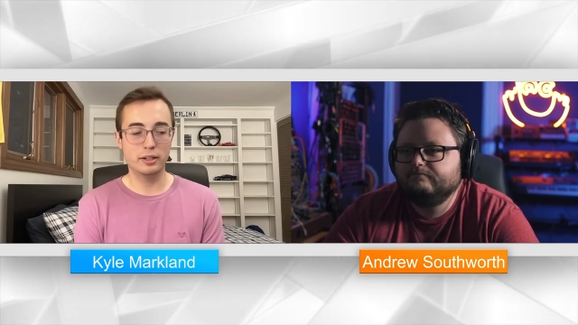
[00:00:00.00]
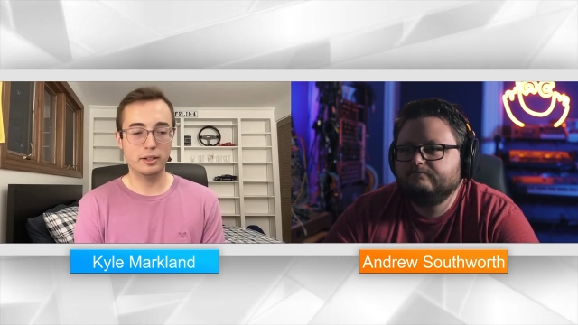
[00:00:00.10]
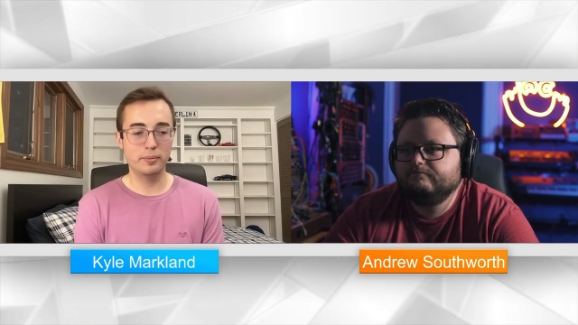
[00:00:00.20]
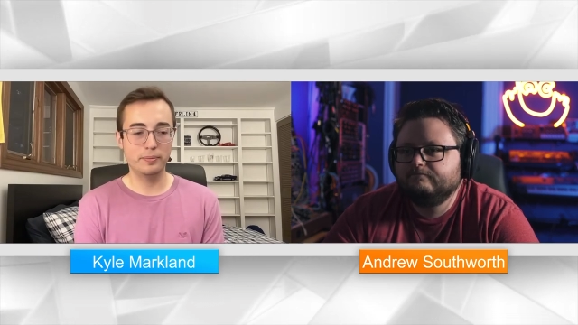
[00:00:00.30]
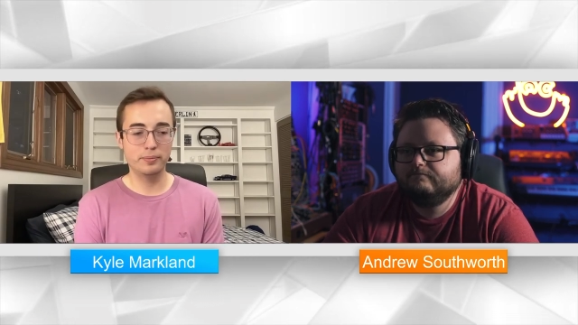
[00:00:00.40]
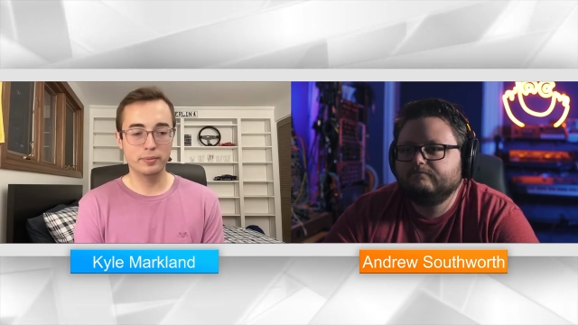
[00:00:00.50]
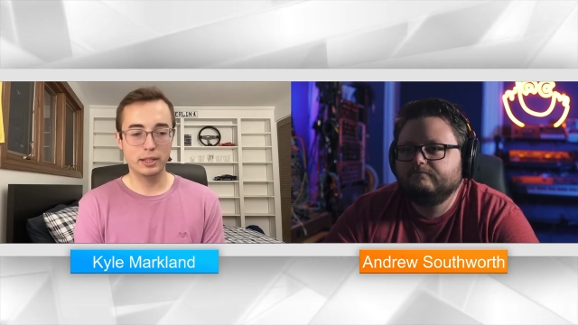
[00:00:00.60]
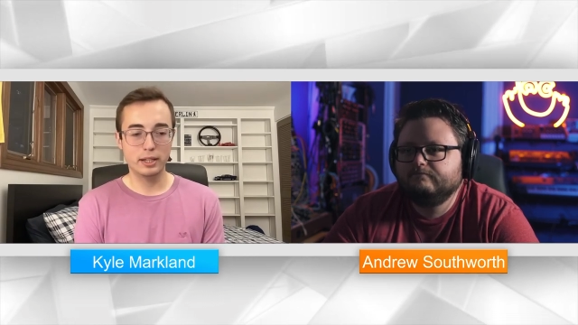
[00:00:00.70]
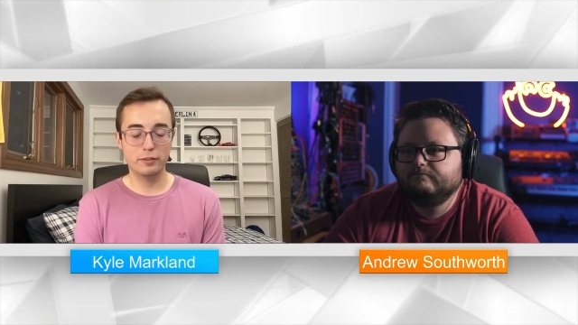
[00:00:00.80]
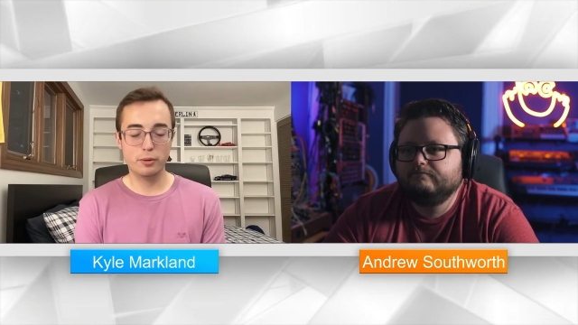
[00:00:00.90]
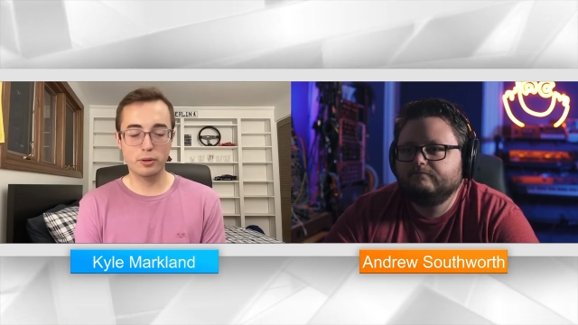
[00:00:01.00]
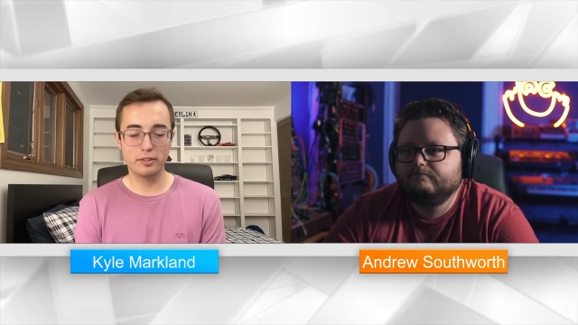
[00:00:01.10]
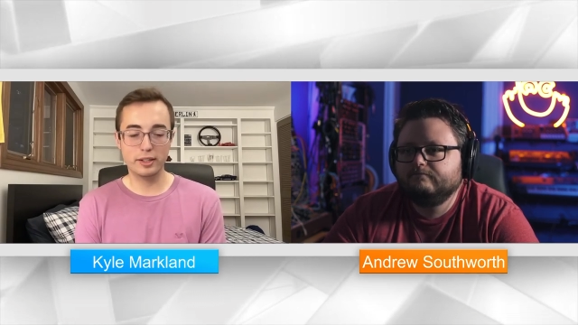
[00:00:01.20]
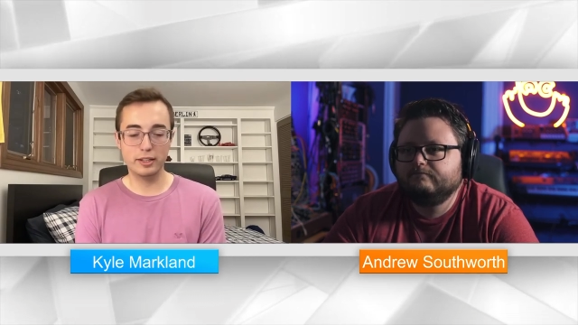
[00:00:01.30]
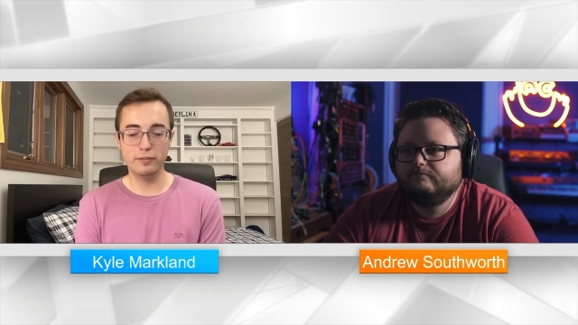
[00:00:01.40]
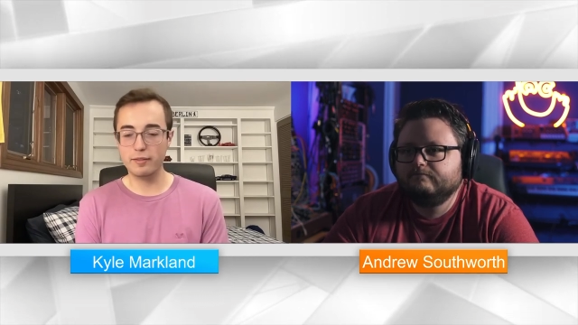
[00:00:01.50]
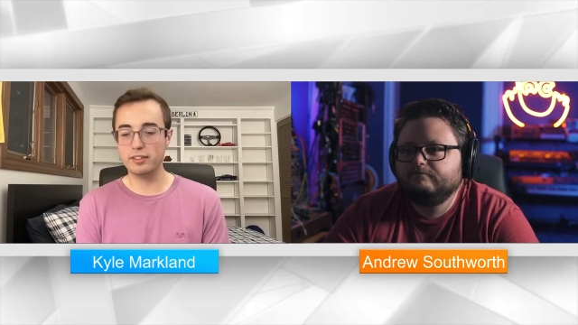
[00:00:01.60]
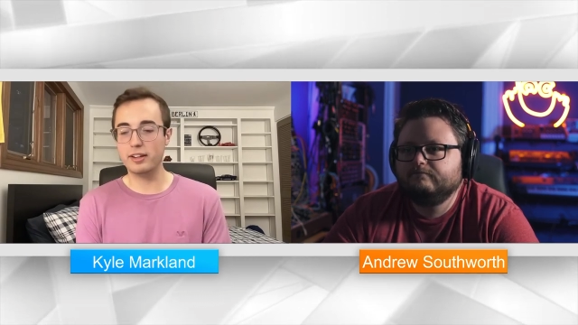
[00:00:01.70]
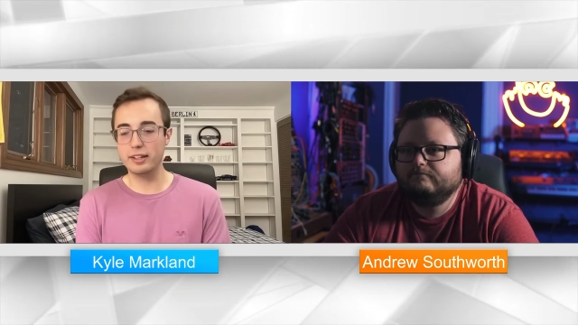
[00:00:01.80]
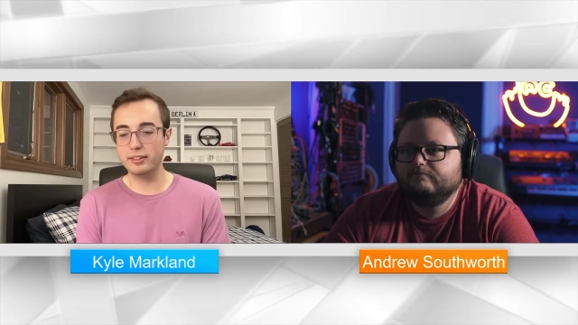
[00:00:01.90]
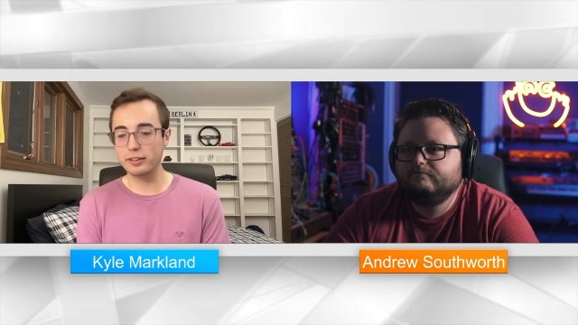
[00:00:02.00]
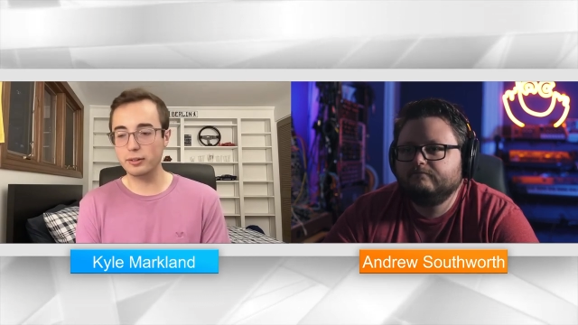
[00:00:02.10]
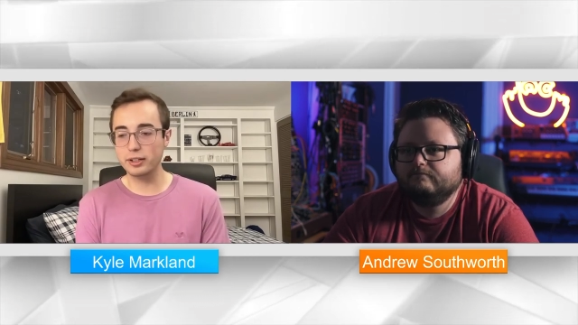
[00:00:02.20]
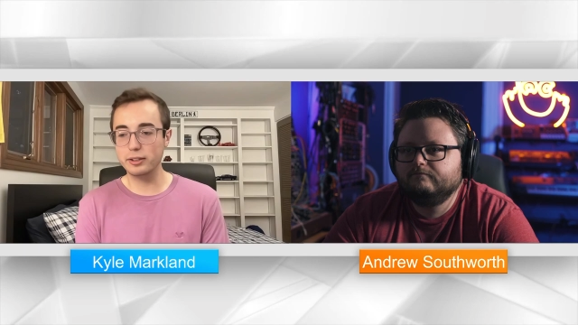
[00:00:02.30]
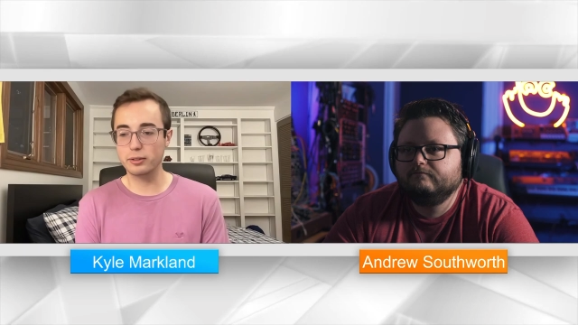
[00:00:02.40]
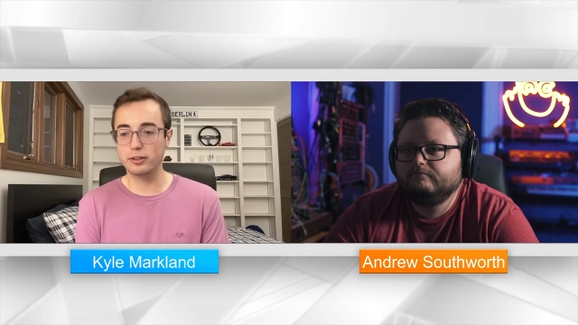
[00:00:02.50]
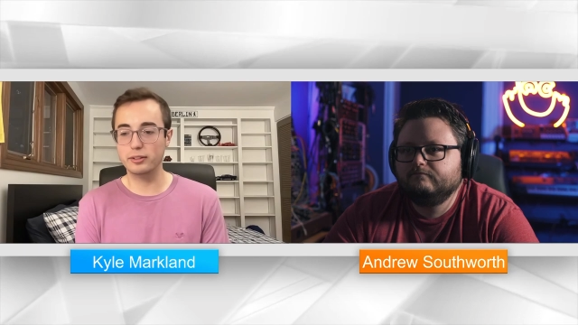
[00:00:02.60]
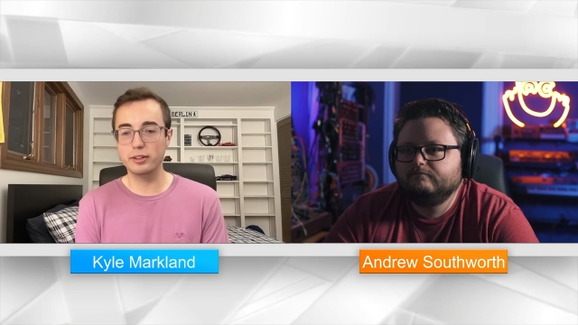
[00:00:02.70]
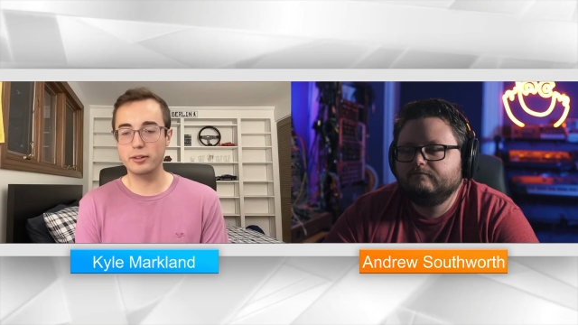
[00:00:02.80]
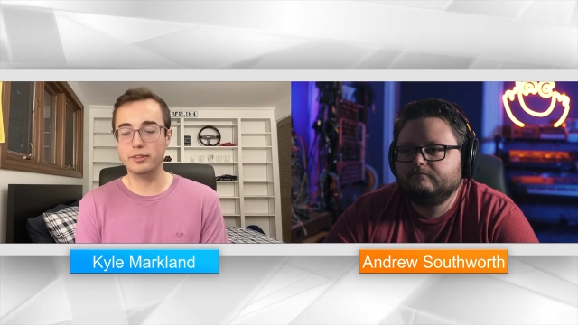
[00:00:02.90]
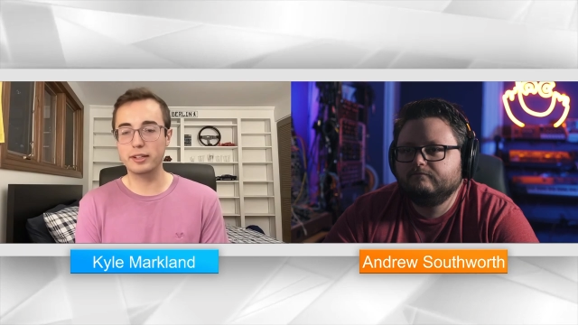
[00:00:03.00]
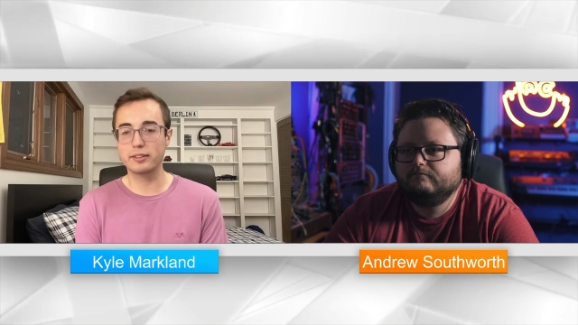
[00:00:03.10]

Speaker 1: Um, and of course, like if you have a science degree, you learn, you know,